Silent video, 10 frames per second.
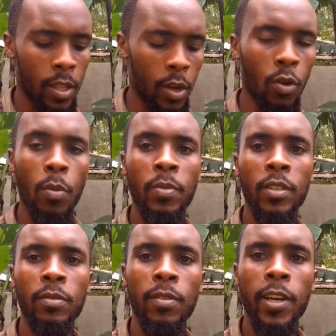The crop
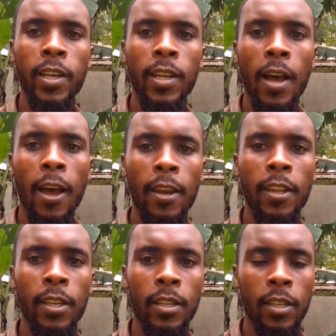is very
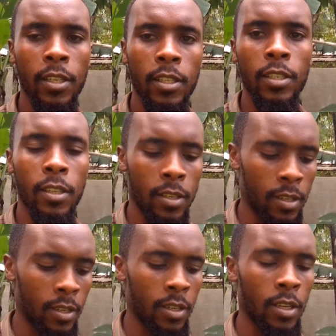hardy. It is